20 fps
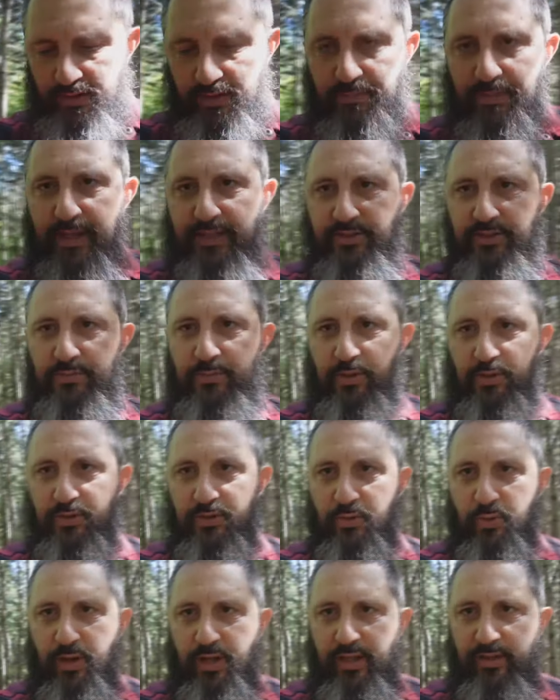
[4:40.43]
the best,
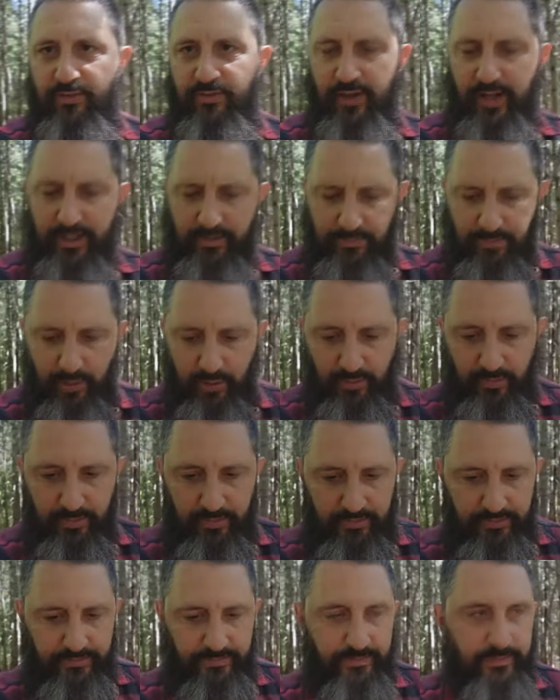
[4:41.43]
most qualified Pope.
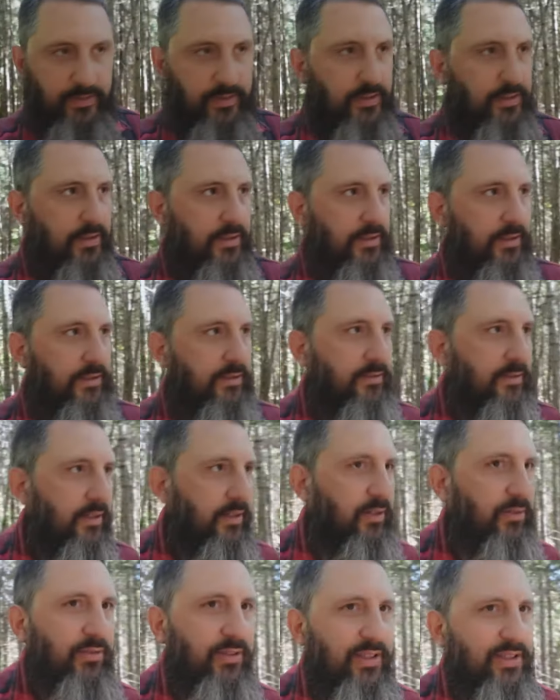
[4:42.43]

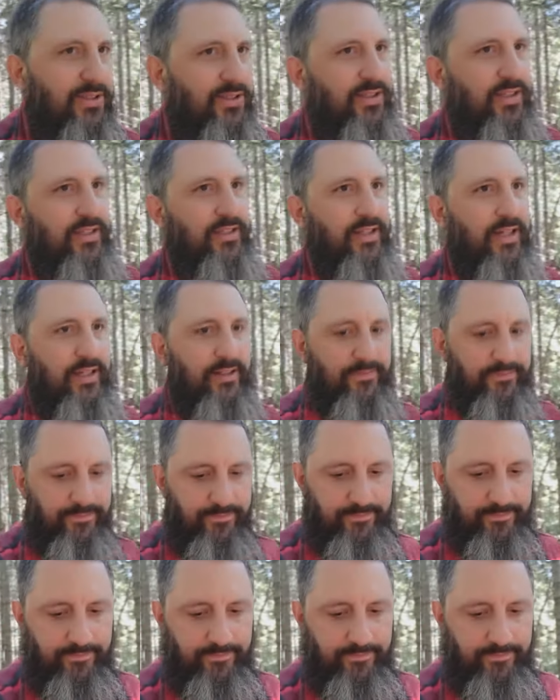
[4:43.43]
Don't really see that.